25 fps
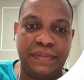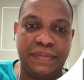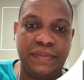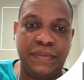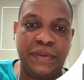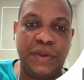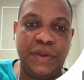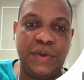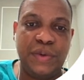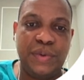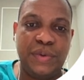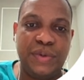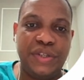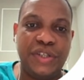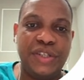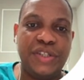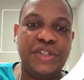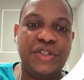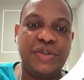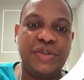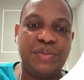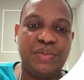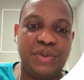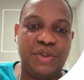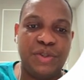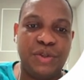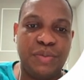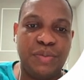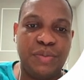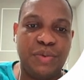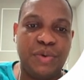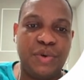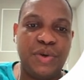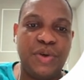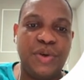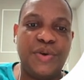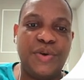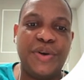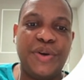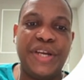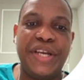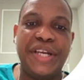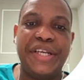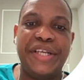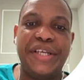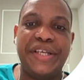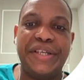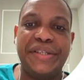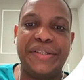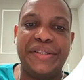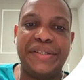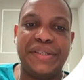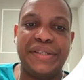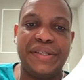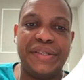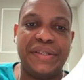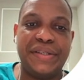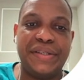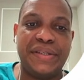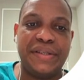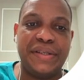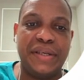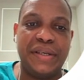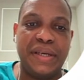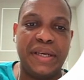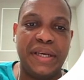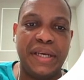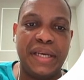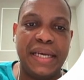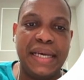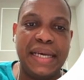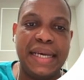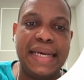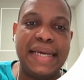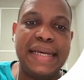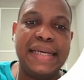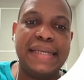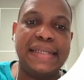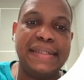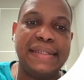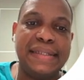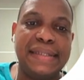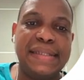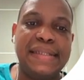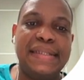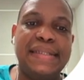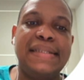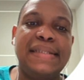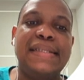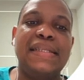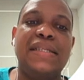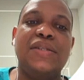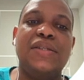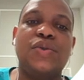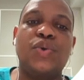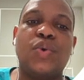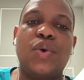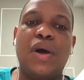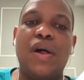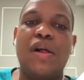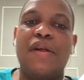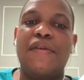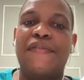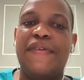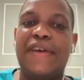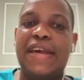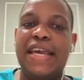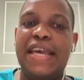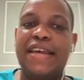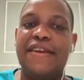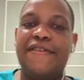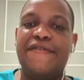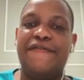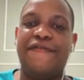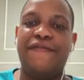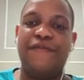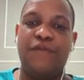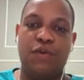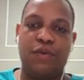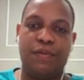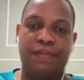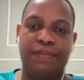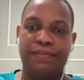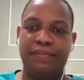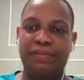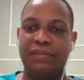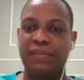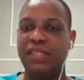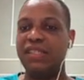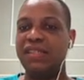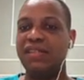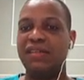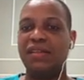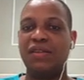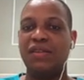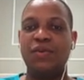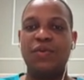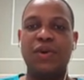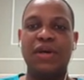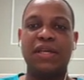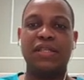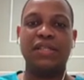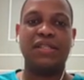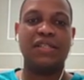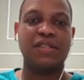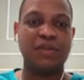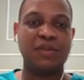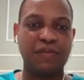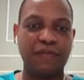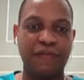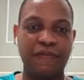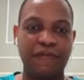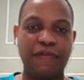Usage, which are border radius is 16, 12, 8, 4. These are the ones.